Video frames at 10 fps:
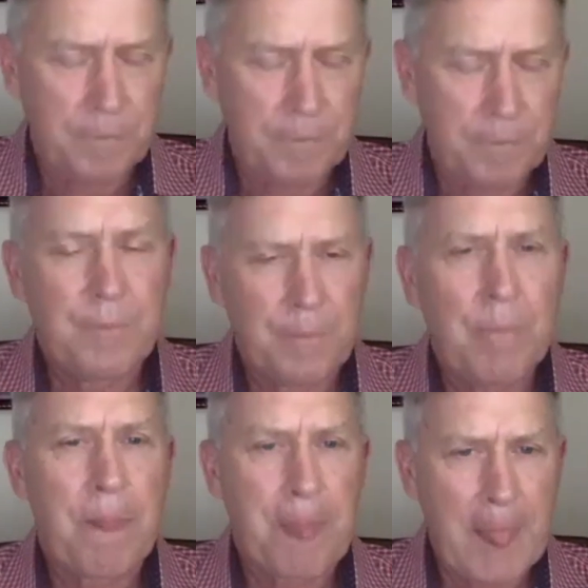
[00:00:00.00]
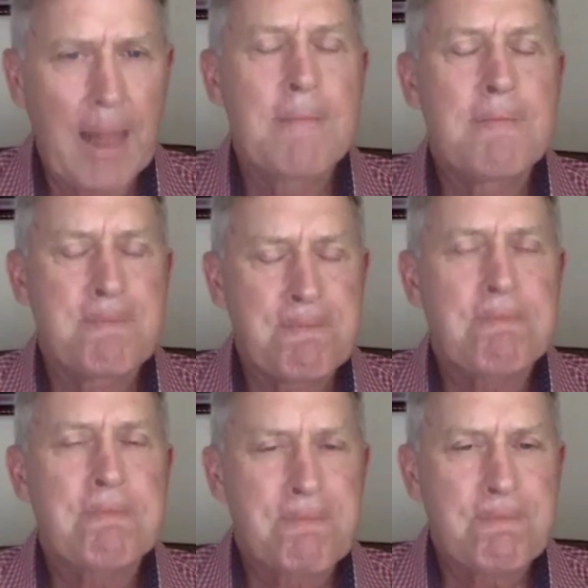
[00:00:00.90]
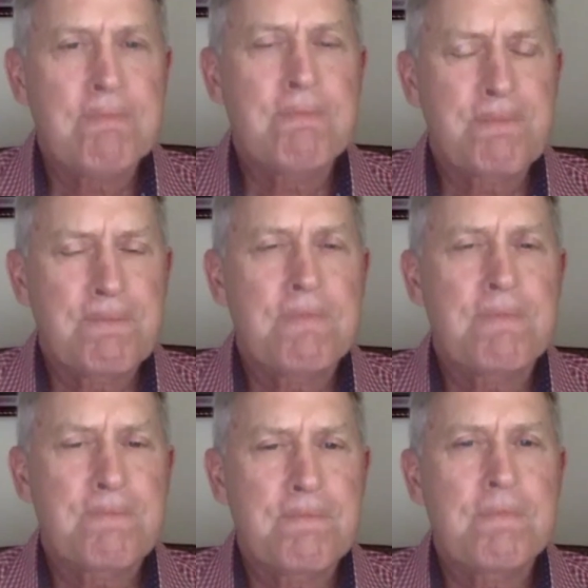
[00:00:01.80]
Breathing machines uh, don't